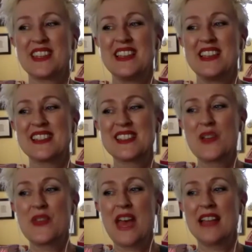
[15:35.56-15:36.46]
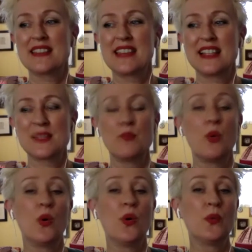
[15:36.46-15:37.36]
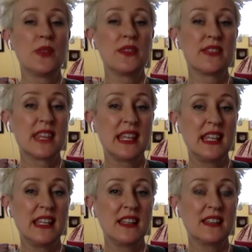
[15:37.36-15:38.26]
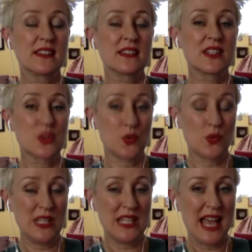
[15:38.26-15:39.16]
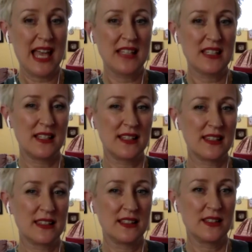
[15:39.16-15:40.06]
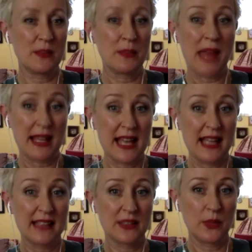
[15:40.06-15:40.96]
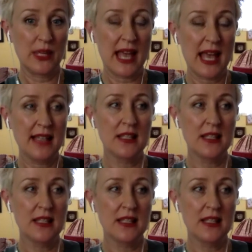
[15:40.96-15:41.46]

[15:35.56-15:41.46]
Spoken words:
So that's more with the street hat, like the black hat that we had.